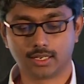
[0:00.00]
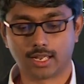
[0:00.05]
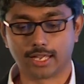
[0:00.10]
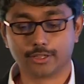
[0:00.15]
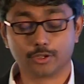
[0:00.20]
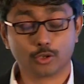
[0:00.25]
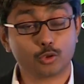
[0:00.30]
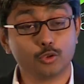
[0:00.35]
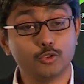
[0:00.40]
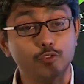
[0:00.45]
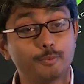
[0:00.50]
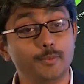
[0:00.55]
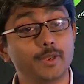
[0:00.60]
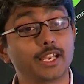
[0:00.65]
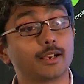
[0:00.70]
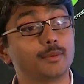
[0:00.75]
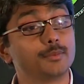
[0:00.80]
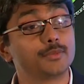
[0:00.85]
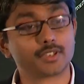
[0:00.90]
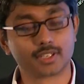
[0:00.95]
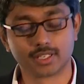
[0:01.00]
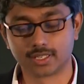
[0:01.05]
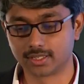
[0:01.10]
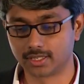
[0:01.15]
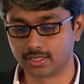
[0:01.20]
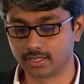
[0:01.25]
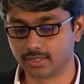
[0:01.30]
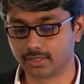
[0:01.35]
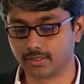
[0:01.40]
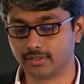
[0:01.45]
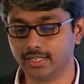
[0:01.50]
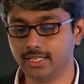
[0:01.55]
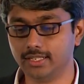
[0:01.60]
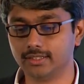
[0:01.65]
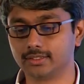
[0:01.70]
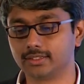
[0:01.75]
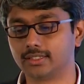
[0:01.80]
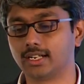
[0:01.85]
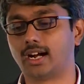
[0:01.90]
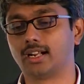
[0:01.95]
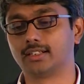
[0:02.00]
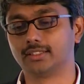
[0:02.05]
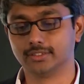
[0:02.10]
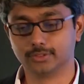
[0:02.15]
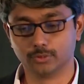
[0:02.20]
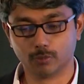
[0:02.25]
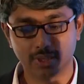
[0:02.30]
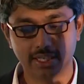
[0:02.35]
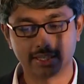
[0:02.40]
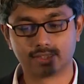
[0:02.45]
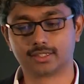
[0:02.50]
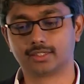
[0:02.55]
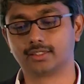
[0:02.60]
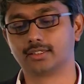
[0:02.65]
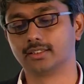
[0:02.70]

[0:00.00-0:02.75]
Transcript: And the roof becomes a green garden with